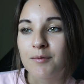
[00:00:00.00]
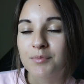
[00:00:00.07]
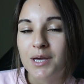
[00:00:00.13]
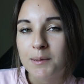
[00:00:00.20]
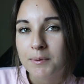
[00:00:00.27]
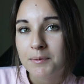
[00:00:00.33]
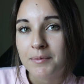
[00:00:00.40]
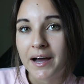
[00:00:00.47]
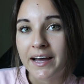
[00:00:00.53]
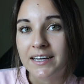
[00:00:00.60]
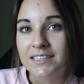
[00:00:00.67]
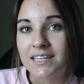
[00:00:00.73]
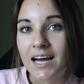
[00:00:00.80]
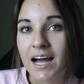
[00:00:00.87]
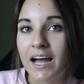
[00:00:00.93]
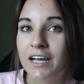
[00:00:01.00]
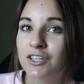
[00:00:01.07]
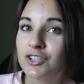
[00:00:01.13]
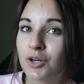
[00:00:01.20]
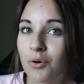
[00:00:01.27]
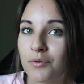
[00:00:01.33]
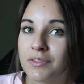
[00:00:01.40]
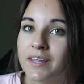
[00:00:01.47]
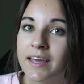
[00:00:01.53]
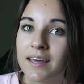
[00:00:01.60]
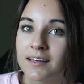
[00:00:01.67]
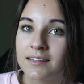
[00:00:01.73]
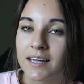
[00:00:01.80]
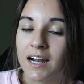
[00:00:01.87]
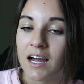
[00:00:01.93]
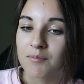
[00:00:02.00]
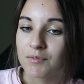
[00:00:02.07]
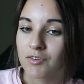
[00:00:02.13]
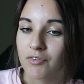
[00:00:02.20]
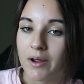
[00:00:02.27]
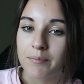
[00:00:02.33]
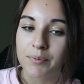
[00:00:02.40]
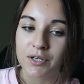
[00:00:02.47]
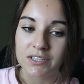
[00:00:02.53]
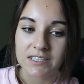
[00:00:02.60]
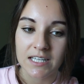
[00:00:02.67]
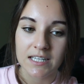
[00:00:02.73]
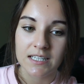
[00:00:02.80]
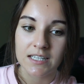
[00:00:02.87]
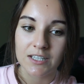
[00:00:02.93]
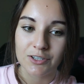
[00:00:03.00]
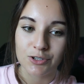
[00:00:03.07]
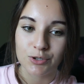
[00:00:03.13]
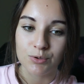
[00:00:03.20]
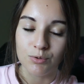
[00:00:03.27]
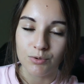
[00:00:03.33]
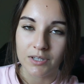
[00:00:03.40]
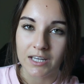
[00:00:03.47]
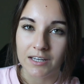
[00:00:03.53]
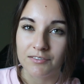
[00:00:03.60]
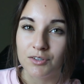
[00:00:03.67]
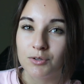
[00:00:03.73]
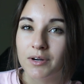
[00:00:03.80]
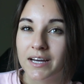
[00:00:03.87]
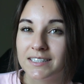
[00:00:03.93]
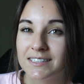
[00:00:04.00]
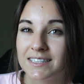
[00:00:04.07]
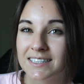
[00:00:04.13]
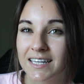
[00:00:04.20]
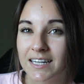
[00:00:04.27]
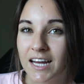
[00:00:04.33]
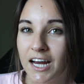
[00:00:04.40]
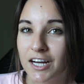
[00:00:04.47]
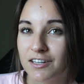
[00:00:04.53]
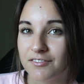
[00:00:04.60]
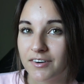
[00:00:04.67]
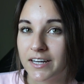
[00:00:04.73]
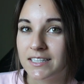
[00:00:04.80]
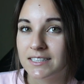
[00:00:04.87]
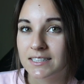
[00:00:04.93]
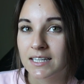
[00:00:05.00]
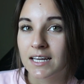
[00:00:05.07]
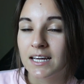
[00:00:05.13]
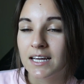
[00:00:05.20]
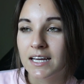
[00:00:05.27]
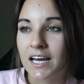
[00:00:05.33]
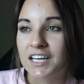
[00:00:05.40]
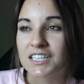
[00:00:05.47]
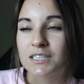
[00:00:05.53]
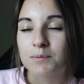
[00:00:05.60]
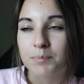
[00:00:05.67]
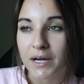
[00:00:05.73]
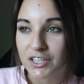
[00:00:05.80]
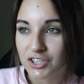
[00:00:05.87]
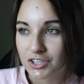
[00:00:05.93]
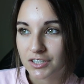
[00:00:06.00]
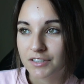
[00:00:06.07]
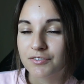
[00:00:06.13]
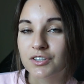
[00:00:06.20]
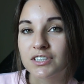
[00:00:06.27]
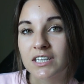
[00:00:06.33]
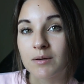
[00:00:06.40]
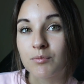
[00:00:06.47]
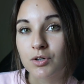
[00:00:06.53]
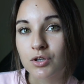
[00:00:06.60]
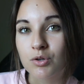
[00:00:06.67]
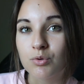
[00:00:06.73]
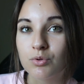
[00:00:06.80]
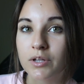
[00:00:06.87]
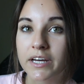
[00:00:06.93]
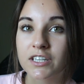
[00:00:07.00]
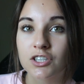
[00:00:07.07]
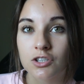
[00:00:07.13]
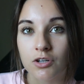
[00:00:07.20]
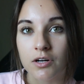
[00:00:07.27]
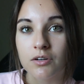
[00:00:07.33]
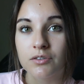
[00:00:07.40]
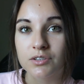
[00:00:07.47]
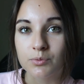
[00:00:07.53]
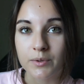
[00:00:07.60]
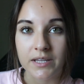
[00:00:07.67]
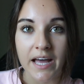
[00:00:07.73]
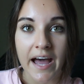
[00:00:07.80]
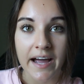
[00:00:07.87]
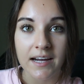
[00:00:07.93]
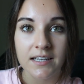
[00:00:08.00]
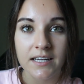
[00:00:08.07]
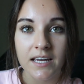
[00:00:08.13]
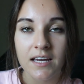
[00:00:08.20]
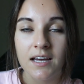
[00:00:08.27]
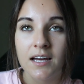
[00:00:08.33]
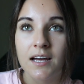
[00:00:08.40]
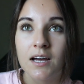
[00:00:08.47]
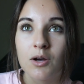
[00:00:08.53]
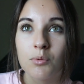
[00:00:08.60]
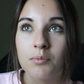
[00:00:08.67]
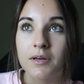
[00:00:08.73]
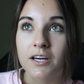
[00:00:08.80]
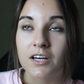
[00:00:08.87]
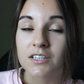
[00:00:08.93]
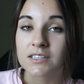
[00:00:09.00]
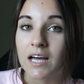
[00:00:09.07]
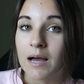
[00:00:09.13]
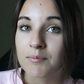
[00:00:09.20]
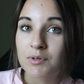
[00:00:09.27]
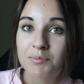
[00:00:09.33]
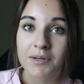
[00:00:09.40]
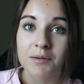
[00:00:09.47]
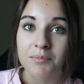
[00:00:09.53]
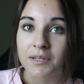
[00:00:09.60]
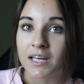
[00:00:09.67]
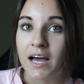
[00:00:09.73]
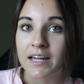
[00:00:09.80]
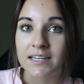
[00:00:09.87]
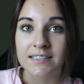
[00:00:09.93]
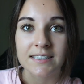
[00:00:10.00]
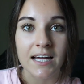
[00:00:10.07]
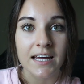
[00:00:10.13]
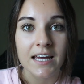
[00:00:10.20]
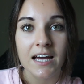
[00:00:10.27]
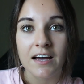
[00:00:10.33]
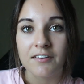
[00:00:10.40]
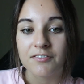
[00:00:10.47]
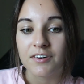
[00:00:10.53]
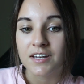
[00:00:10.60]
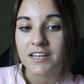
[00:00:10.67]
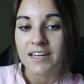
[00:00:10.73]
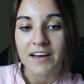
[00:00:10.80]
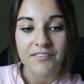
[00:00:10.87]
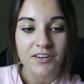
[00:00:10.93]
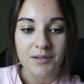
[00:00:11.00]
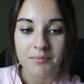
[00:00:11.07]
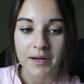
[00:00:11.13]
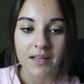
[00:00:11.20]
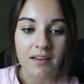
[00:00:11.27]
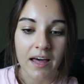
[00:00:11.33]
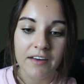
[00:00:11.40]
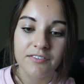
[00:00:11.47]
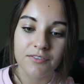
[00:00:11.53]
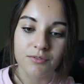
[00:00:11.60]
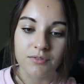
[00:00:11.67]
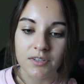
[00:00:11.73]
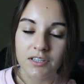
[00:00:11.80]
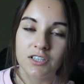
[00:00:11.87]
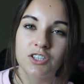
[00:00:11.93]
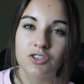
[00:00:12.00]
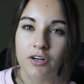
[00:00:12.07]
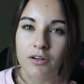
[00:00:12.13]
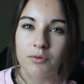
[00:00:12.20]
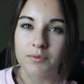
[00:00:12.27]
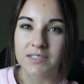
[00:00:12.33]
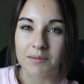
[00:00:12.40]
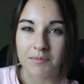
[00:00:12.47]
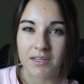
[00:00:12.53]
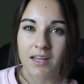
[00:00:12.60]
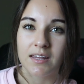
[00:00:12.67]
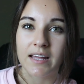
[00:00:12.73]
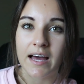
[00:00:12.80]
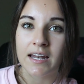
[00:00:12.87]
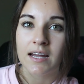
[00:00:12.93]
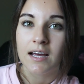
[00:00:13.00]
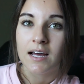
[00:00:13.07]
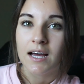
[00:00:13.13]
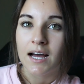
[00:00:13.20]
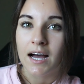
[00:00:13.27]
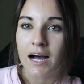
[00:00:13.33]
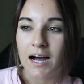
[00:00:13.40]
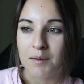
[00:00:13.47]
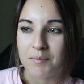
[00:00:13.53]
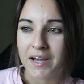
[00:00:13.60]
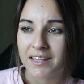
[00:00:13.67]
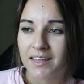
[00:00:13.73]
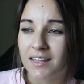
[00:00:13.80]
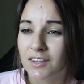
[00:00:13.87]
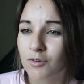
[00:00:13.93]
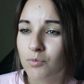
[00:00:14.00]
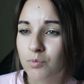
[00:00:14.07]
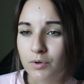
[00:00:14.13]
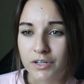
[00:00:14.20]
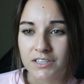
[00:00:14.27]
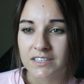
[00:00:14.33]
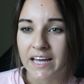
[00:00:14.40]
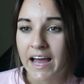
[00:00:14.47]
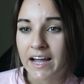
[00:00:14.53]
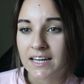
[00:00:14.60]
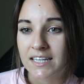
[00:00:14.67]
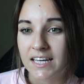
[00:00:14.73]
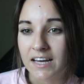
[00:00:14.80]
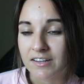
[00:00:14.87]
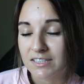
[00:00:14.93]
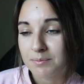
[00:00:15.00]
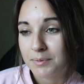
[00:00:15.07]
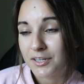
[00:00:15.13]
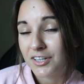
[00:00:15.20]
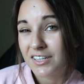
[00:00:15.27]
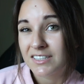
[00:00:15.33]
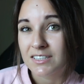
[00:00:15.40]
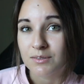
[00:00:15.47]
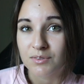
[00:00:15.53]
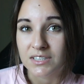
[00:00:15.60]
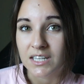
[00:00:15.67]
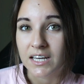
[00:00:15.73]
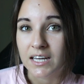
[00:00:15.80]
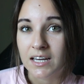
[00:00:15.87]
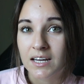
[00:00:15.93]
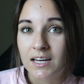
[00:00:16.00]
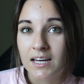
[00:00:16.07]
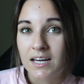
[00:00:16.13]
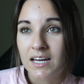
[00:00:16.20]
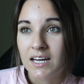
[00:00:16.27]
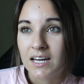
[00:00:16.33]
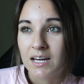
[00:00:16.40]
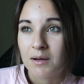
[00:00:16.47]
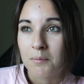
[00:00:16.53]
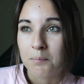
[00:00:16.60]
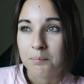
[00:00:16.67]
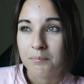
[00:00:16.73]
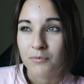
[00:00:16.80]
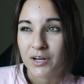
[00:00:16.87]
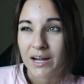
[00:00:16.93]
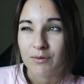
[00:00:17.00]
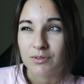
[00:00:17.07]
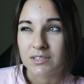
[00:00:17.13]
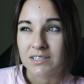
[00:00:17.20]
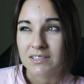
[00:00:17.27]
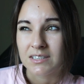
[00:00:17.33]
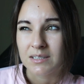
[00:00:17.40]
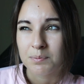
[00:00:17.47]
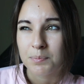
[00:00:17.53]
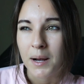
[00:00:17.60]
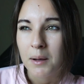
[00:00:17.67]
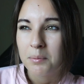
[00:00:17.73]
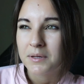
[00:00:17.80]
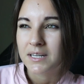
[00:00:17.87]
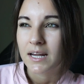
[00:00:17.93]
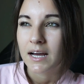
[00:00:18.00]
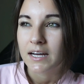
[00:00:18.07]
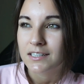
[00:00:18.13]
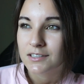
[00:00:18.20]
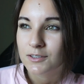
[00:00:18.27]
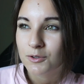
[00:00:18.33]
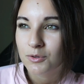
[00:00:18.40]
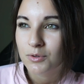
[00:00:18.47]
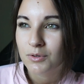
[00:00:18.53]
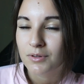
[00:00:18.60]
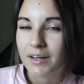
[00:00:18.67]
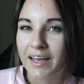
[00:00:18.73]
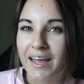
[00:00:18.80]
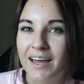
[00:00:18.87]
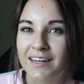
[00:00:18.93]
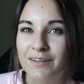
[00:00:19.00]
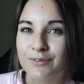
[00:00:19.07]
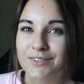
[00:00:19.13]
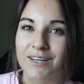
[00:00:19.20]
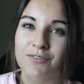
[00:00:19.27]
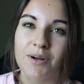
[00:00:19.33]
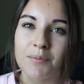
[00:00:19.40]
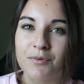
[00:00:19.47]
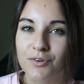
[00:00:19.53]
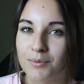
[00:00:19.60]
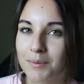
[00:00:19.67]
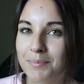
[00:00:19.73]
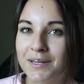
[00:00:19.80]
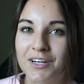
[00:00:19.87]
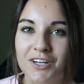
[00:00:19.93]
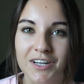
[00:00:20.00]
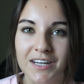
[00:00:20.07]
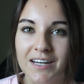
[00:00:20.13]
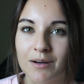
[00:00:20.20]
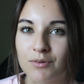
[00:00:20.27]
Keep in mind, I don't think that I'm the right person to give you guys skincare advice, especially for someone who like struggles with acne, because I'm gonna be completely honest, I have never in my life really struggled with something like that. I think the worst acne I experienced was like when I was probably in high school, and it was like right before my period.